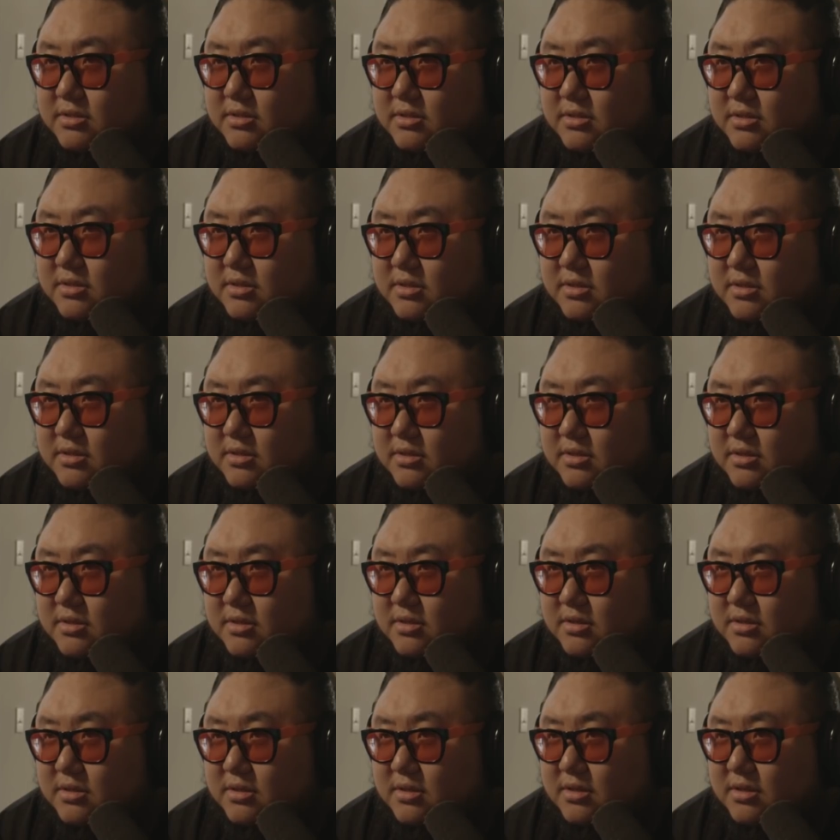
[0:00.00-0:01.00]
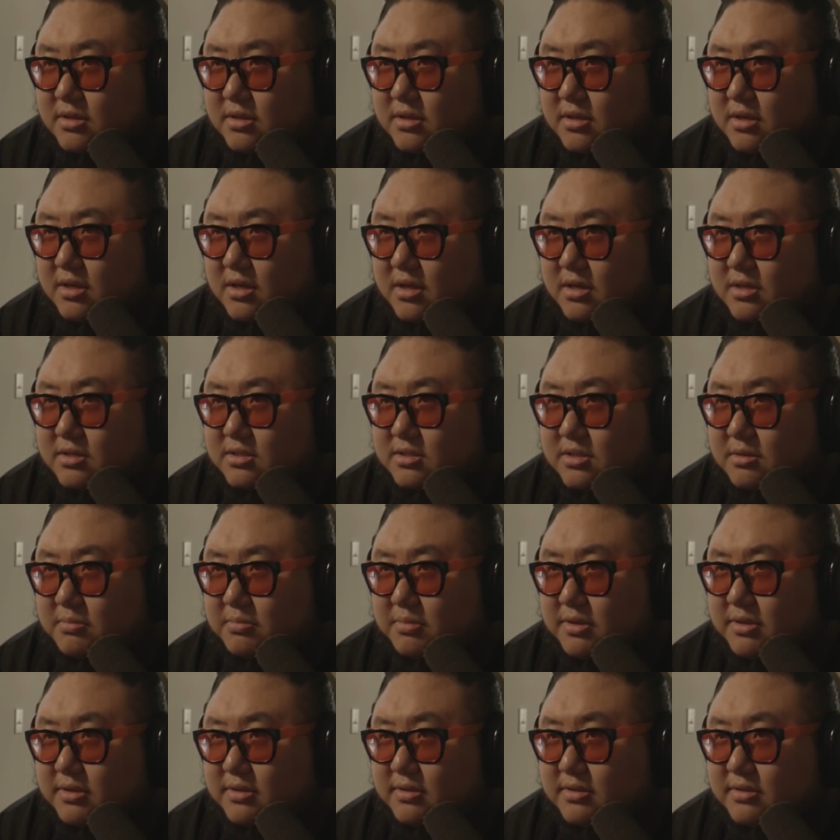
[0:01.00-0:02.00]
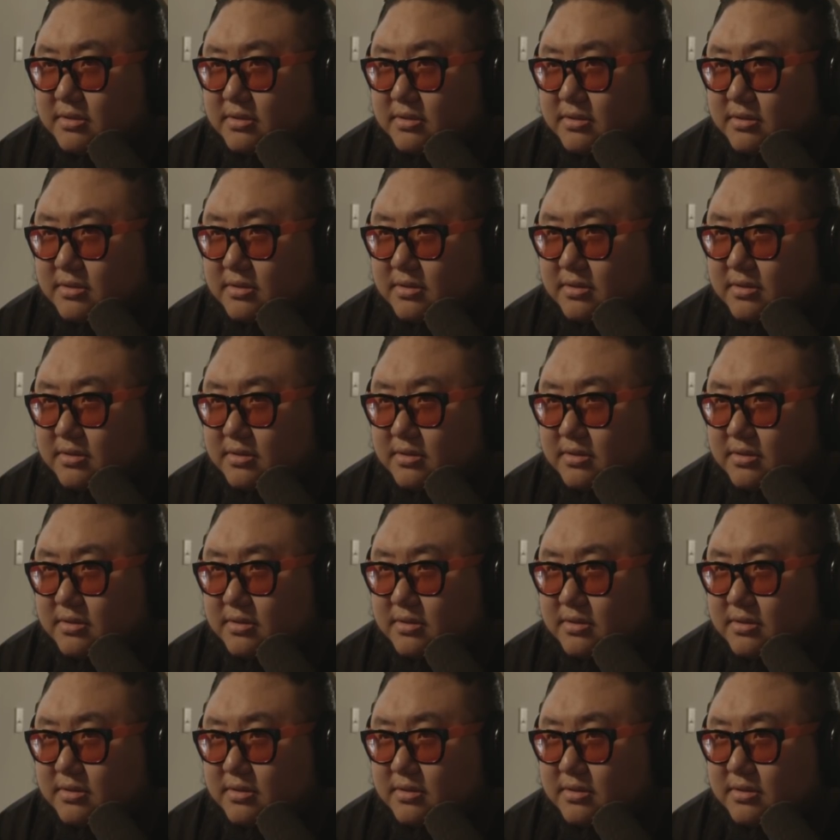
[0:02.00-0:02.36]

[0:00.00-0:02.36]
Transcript: a bit.